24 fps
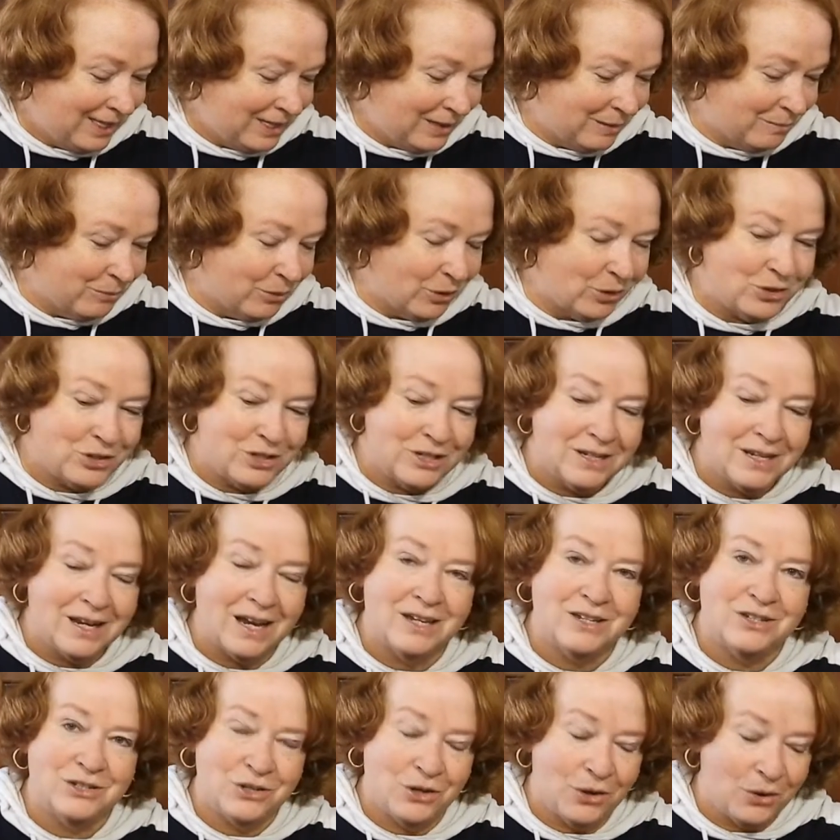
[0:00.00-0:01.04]
the
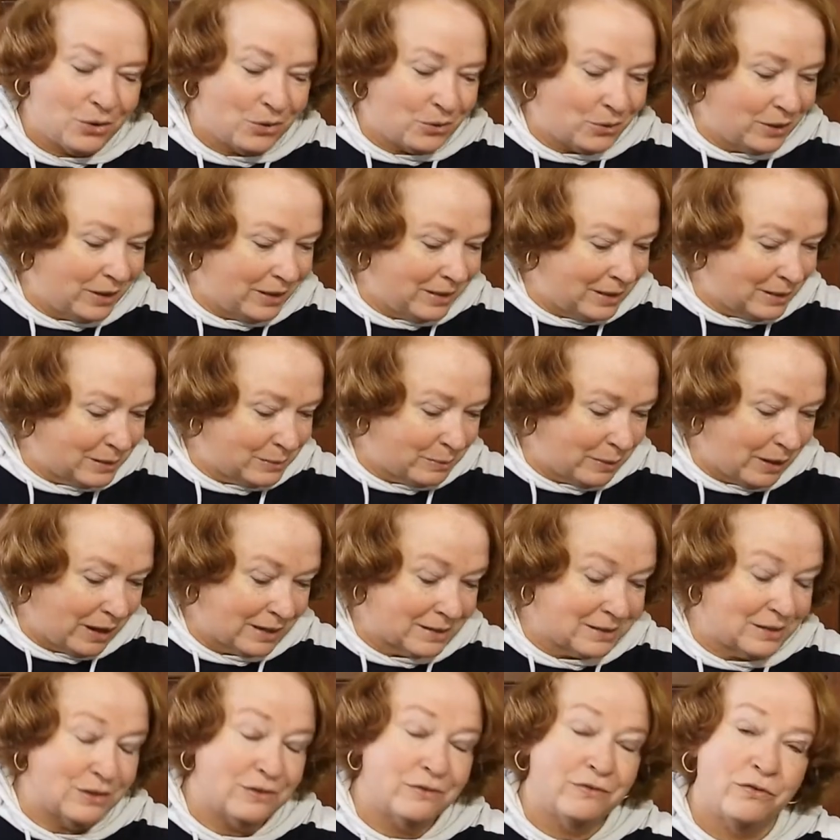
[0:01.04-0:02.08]
merchandise total in this
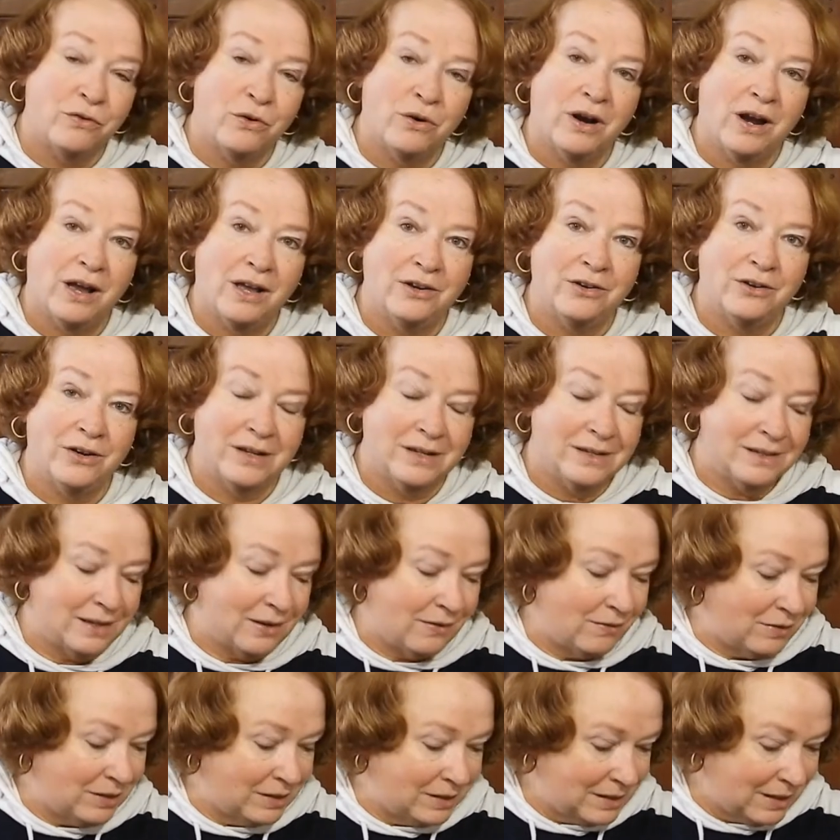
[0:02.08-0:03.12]
box is
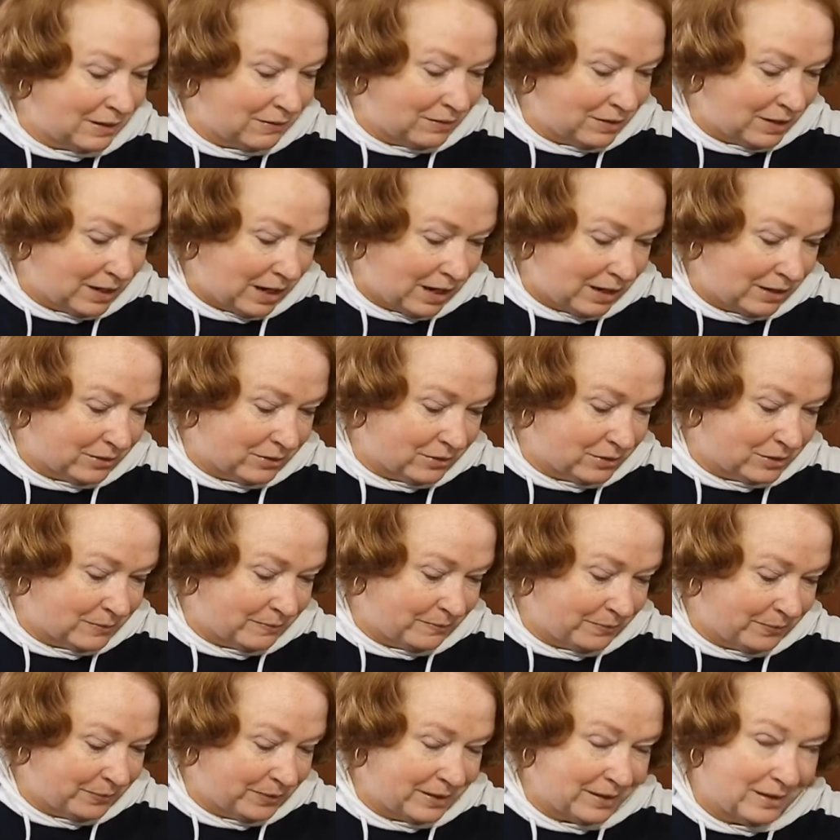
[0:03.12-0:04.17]

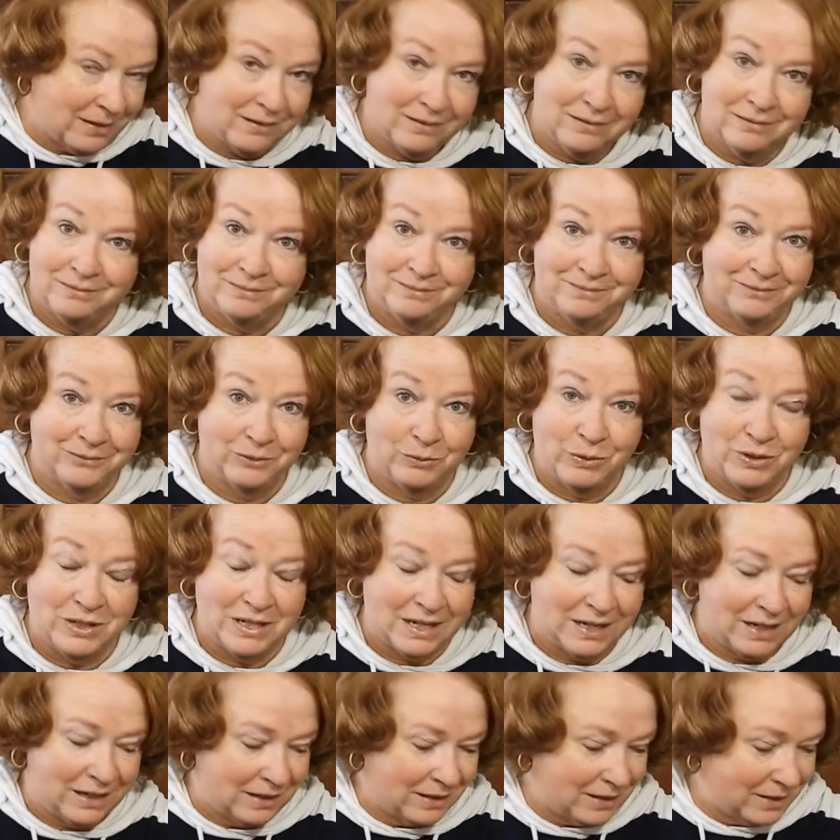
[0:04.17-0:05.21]
$477.
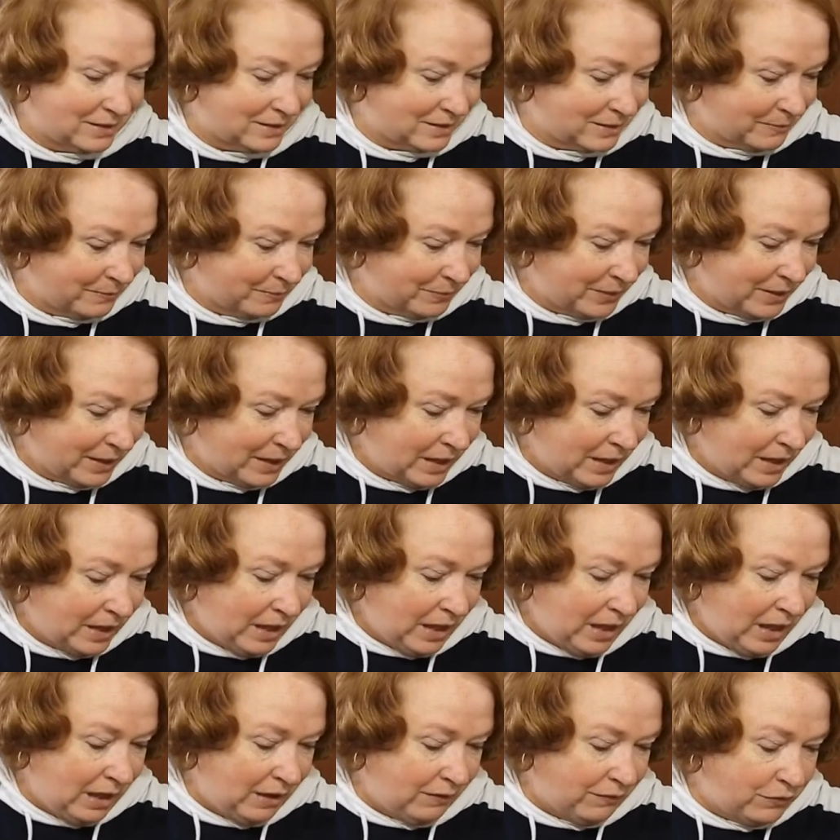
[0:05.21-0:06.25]
Ridiculous.
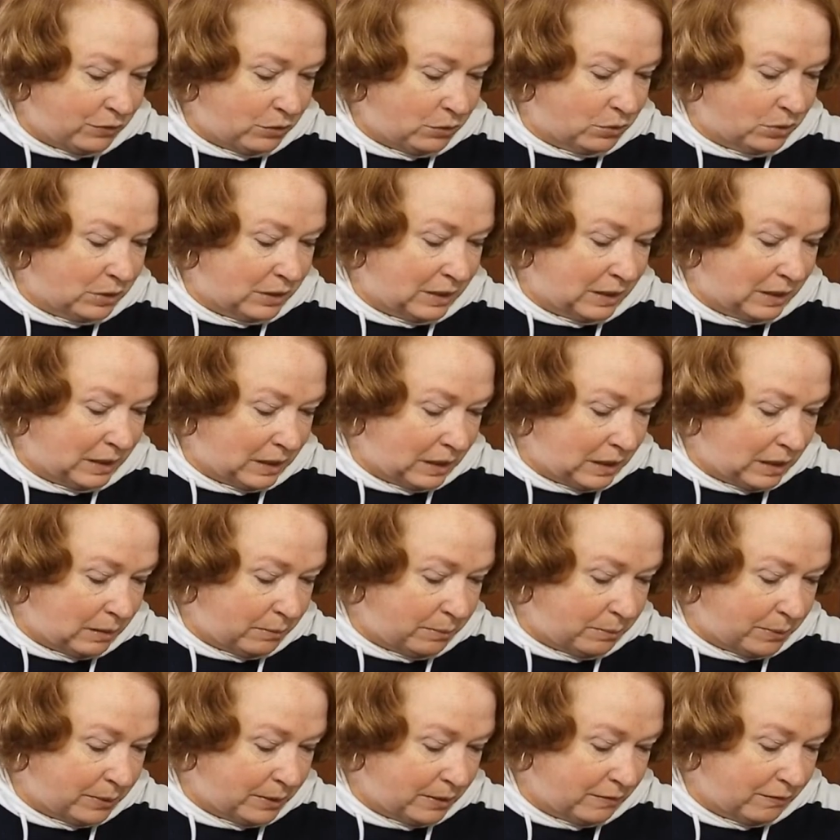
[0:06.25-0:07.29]
If you
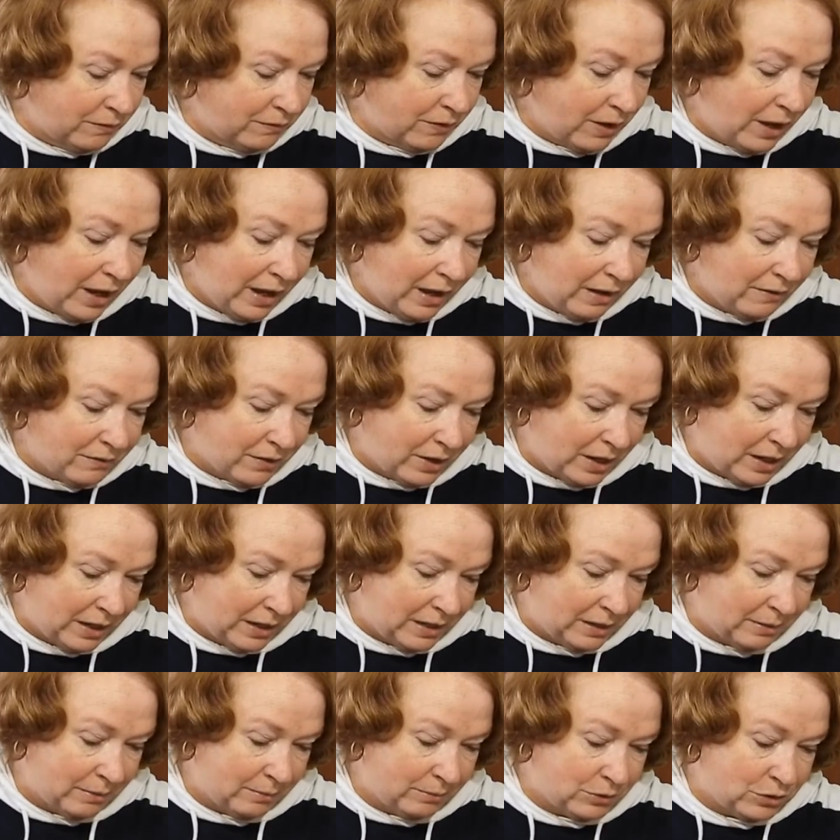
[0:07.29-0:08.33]
keep five
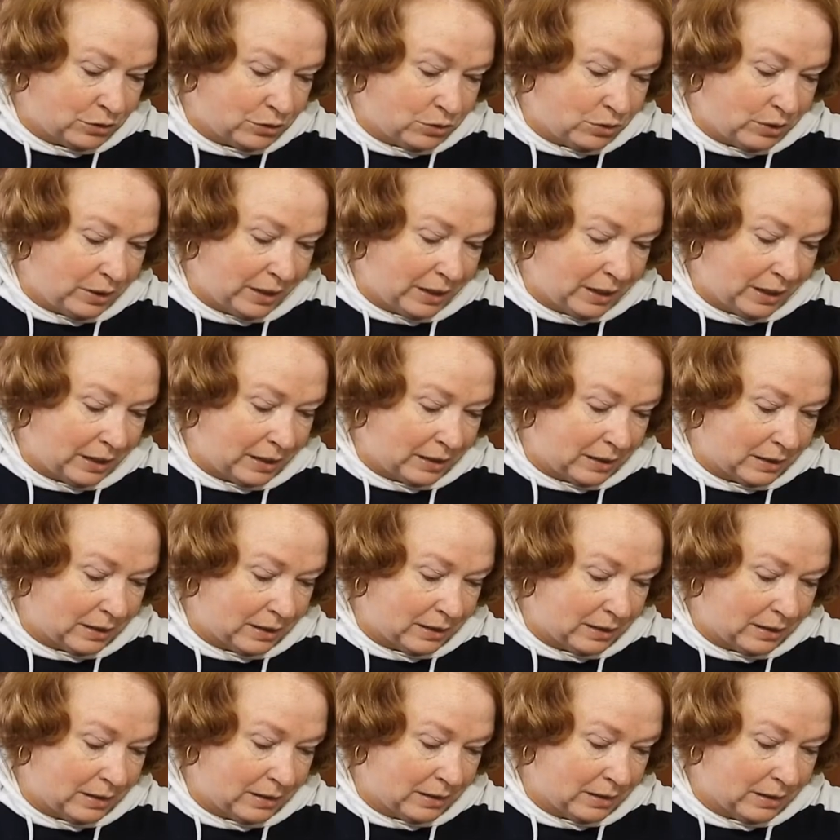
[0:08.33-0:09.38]
items, you get
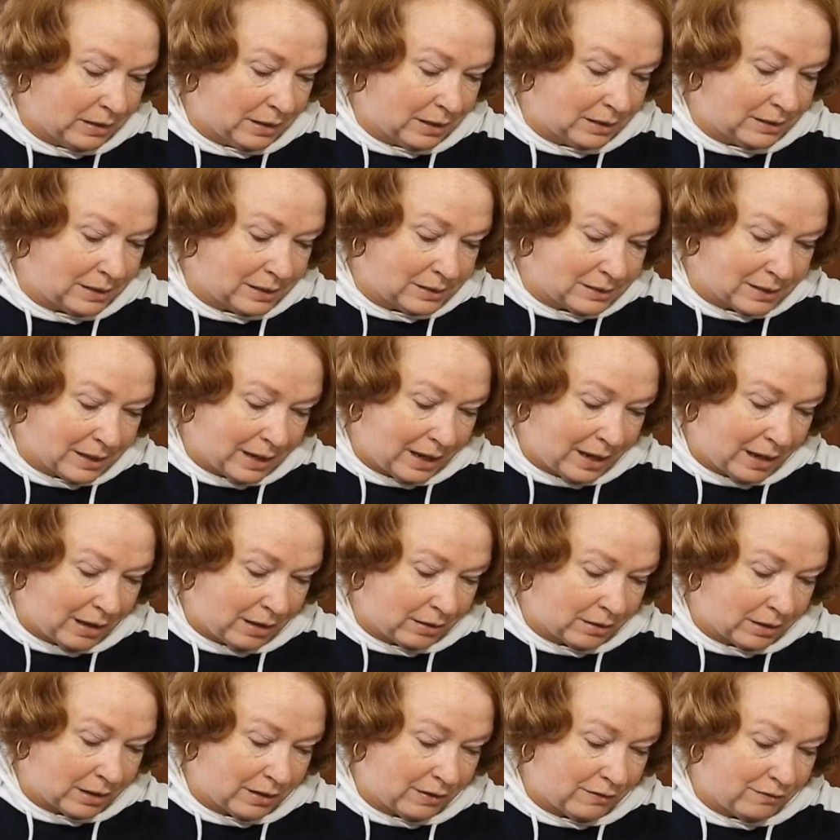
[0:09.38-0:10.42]
a
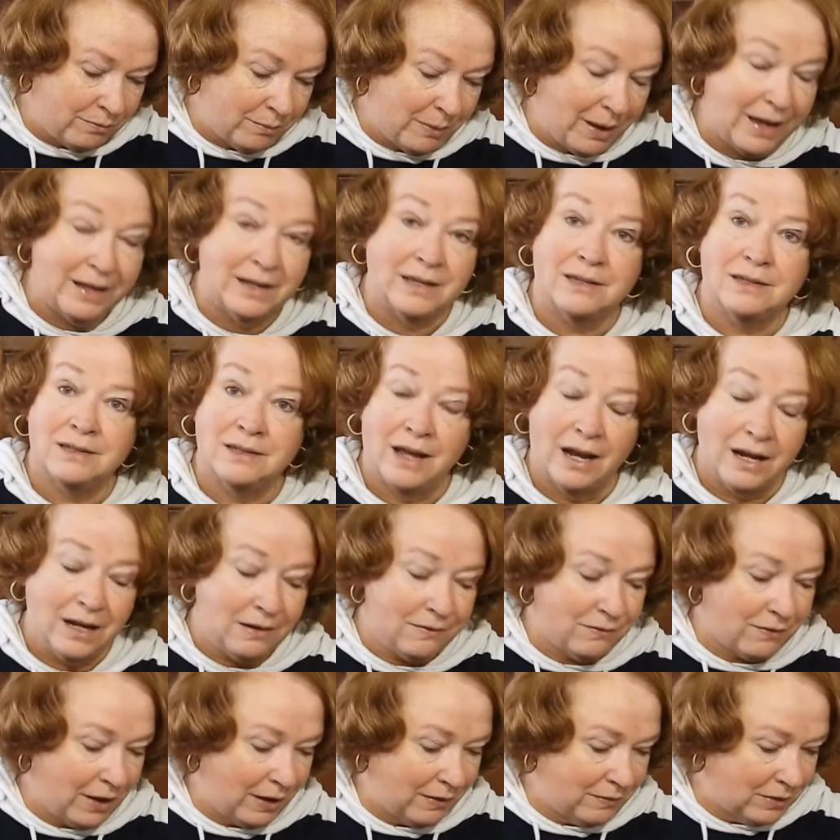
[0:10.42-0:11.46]
discount of minus
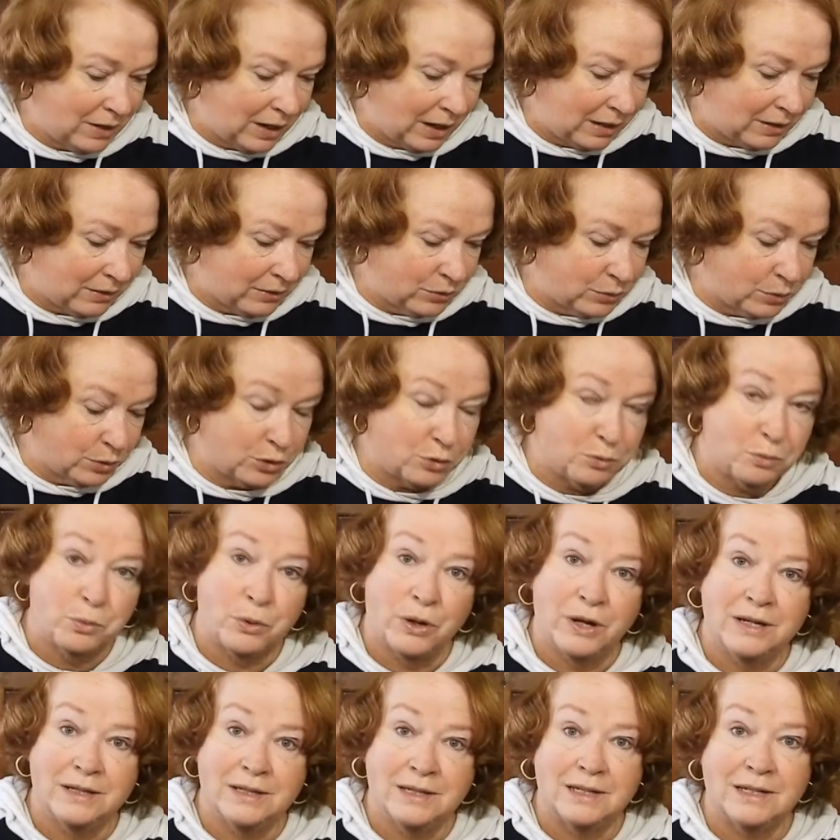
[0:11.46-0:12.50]
$95, which
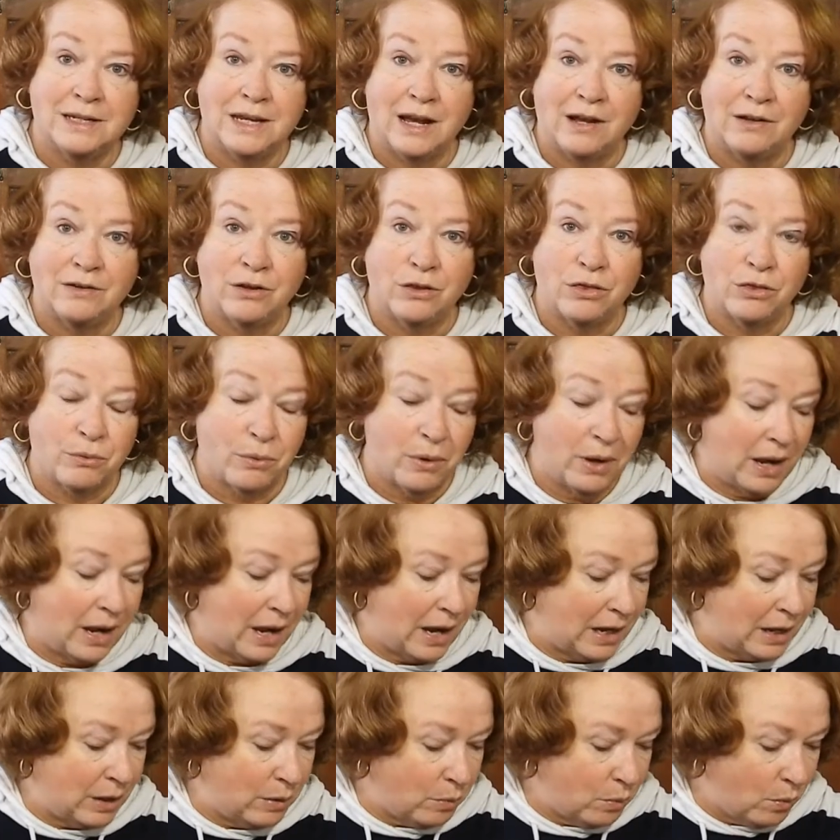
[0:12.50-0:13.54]
brings it down to
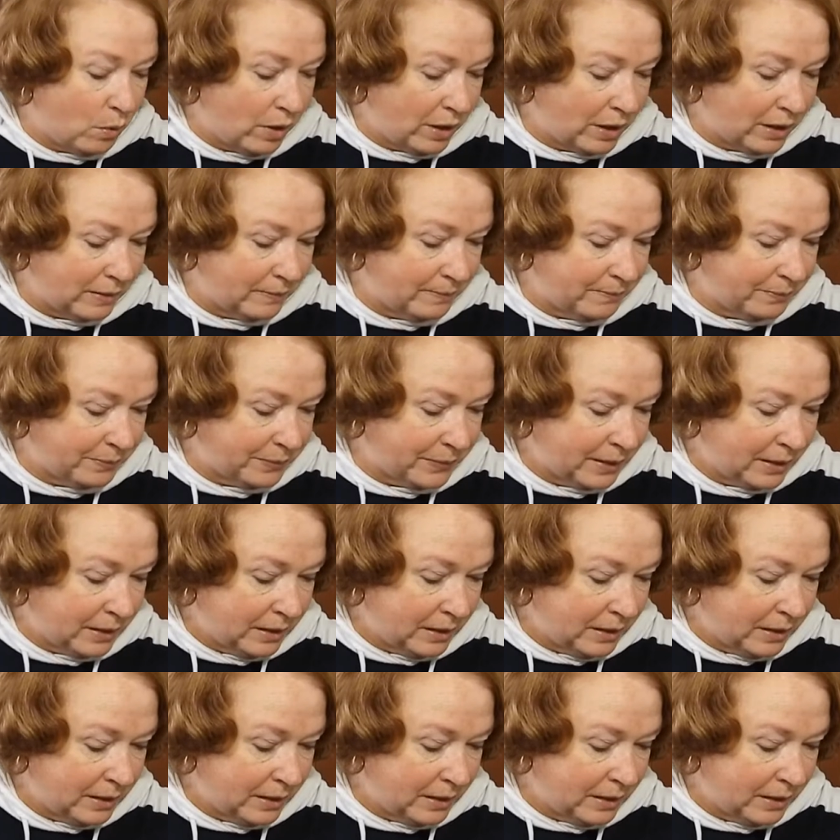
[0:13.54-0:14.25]
$381.